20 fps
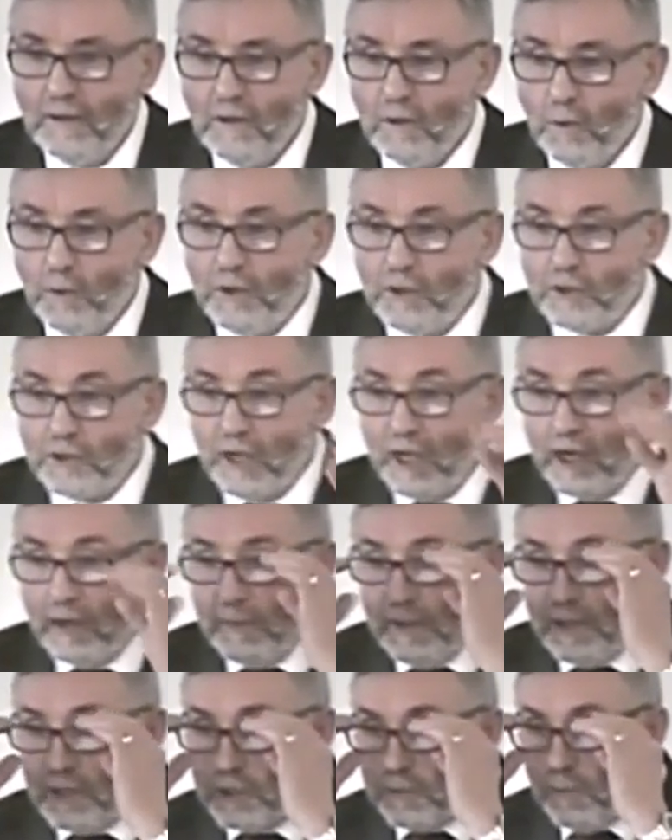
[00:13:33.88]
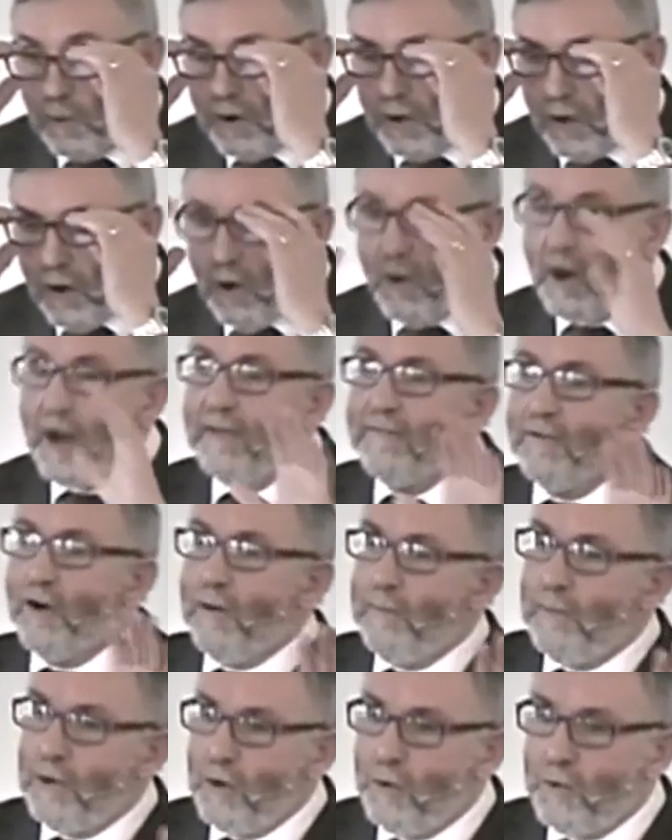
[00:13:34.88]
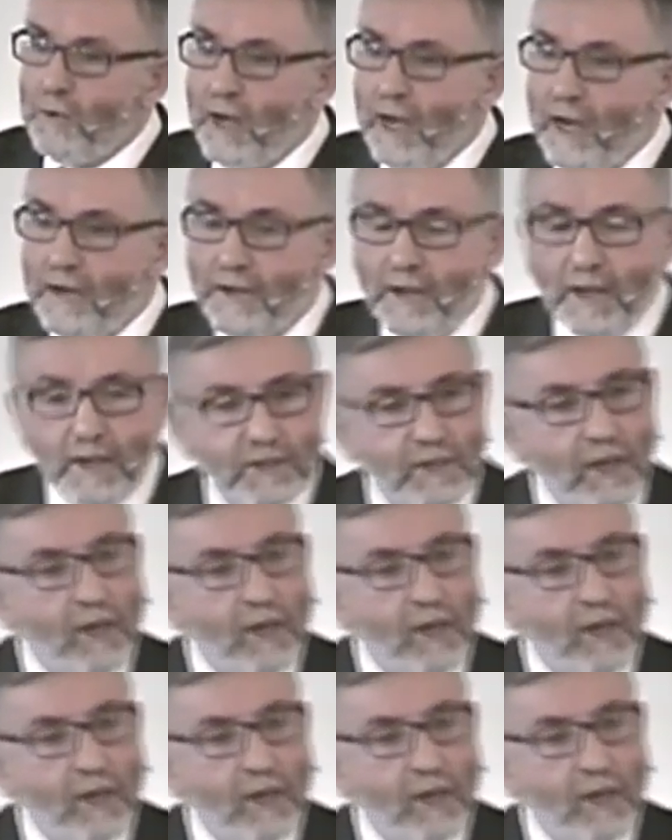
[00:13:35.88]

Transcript: Would you say to me this morning, oh, I've got my own ideas.